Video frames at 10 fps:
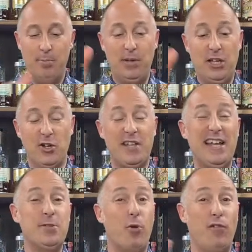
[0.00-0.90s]
because there
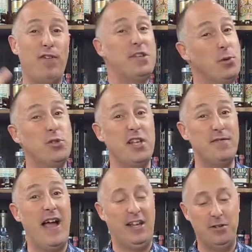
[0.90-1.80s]
is more flexible, so the
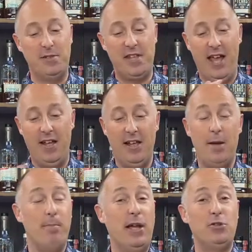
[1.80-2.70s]
vacuum's there,
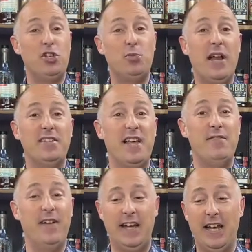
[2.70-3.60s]
but it'll just work the
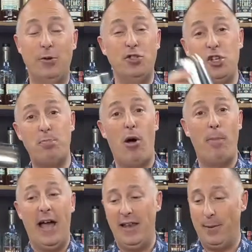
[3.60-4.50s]
same thing. It'll just
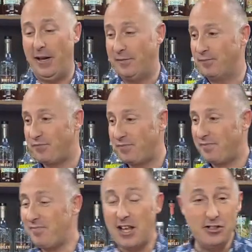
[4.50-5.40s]
pop out that way.
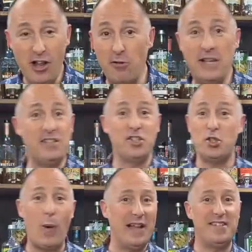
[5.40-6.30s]
No need to
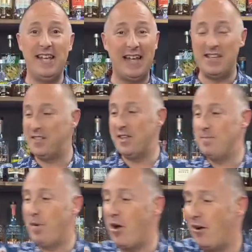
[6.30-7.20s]
twat it against the
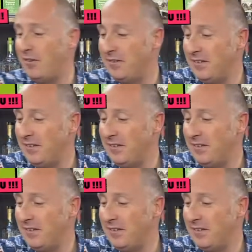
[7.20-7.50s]
bar.